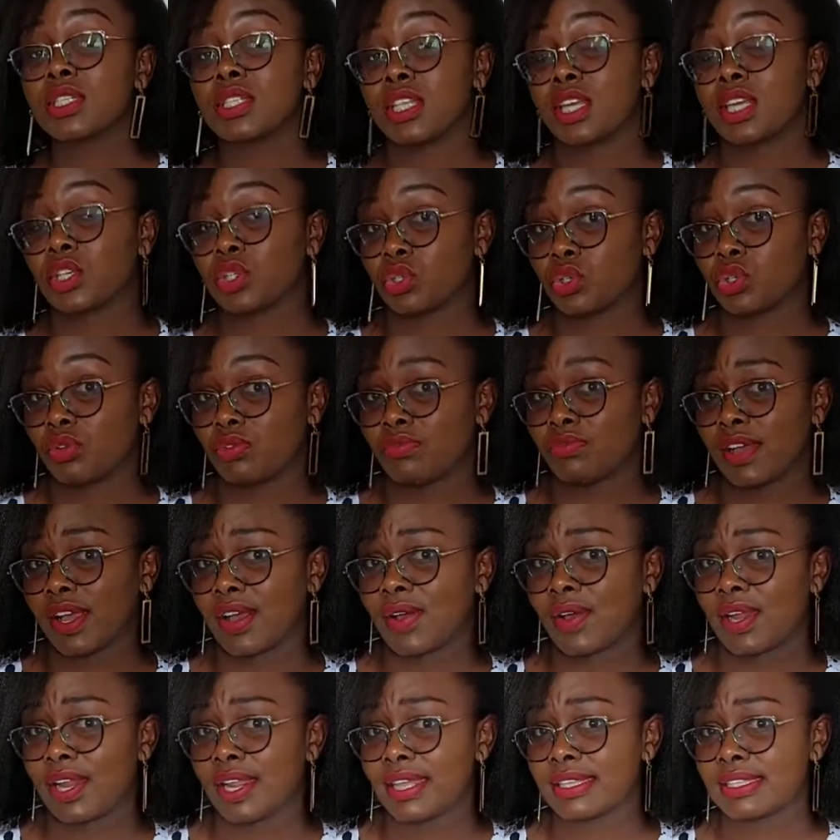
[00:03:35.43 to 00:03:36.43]
sexual
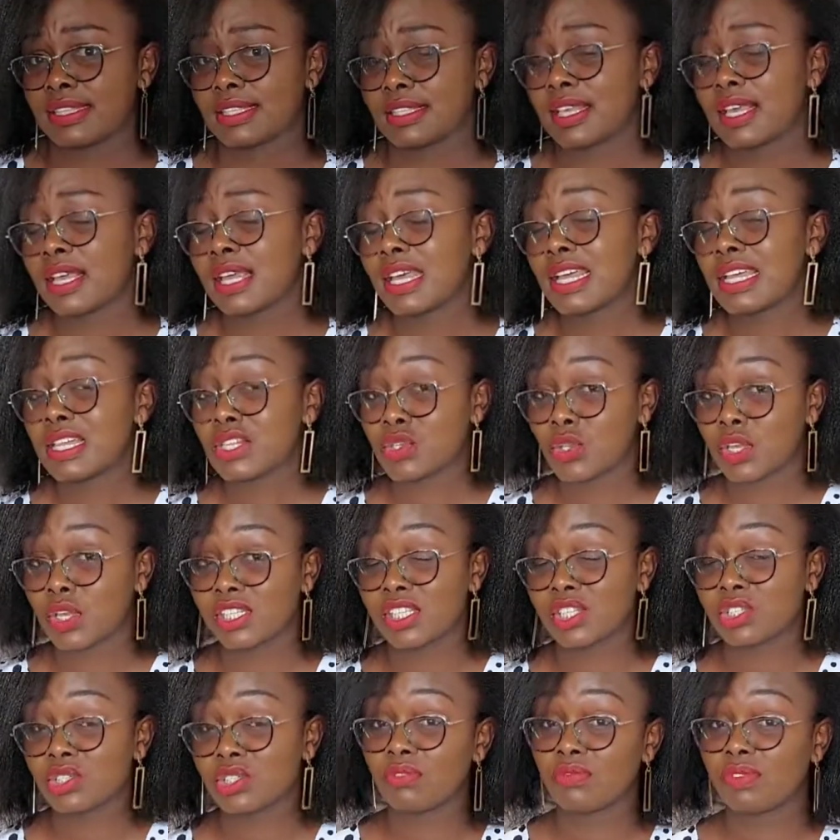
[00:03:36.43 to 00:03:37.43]
violence. So
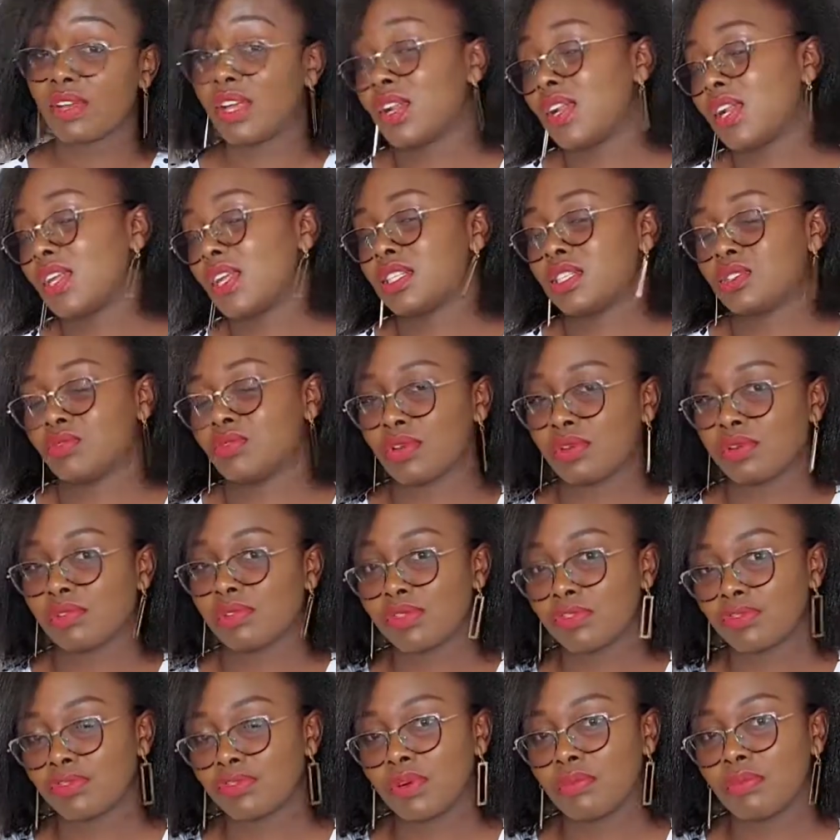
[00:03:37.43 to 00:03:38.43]
sexual violence is one of
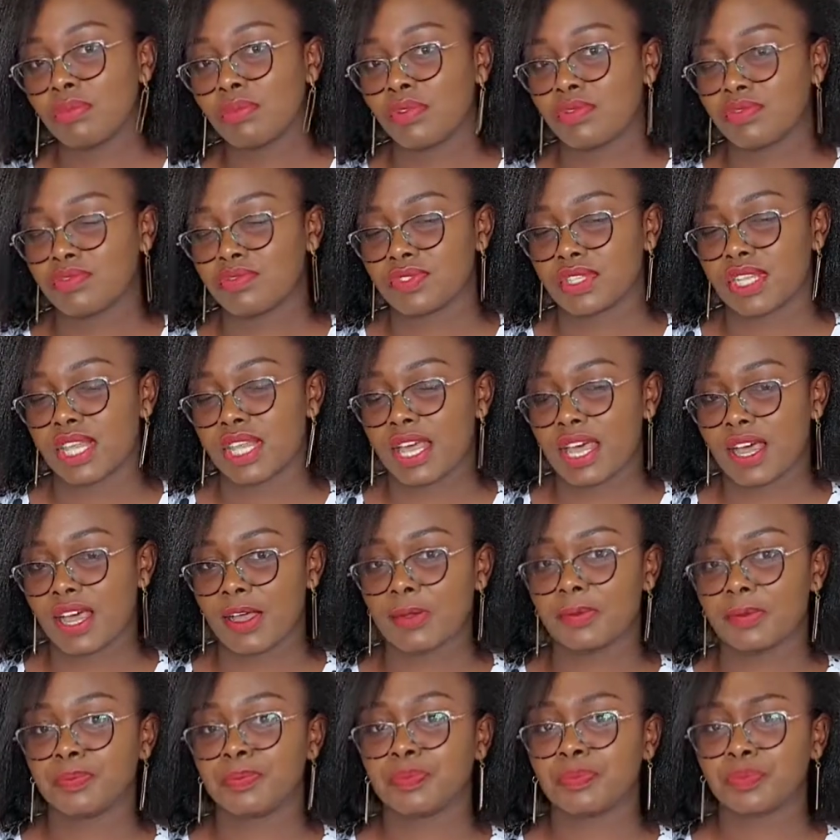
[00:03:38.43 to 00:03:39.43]
the form of
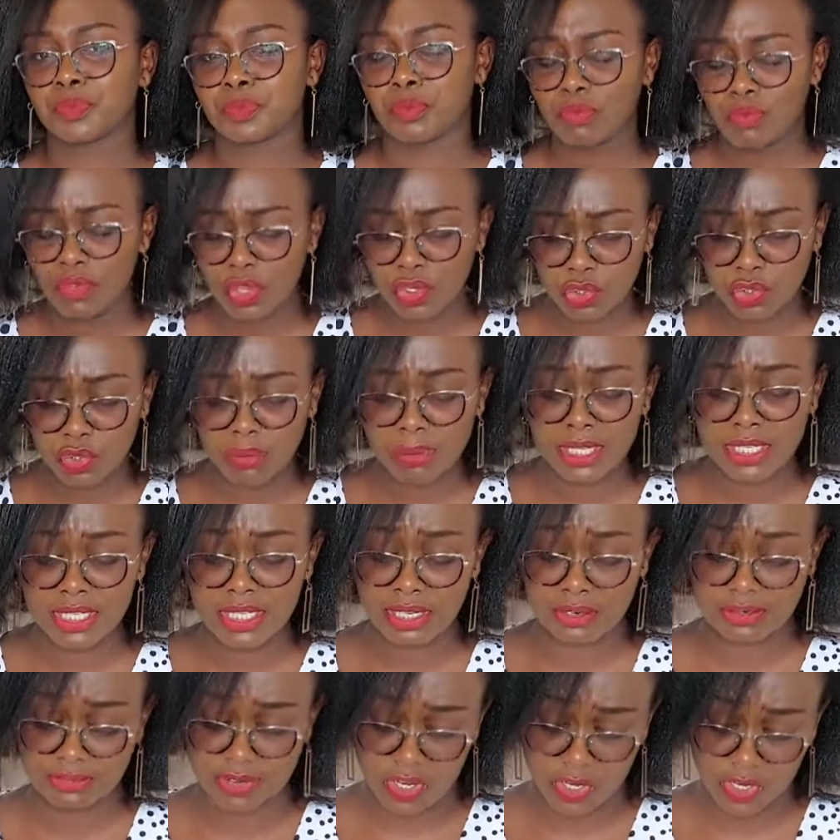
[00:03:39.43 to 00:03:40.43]
the
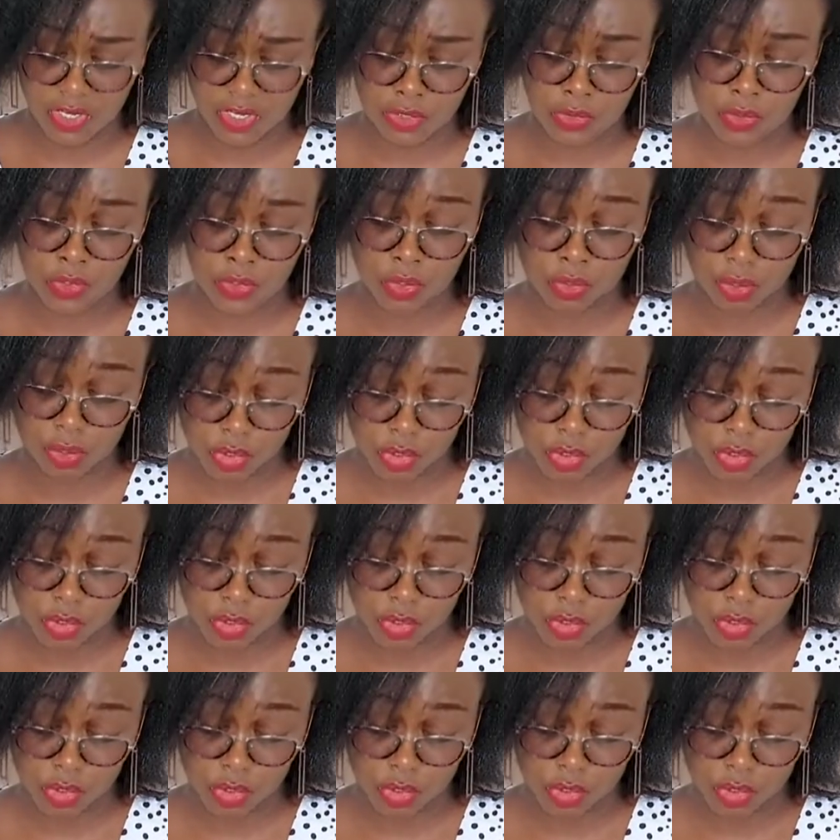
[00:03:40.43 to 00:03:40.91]
domestic violence you're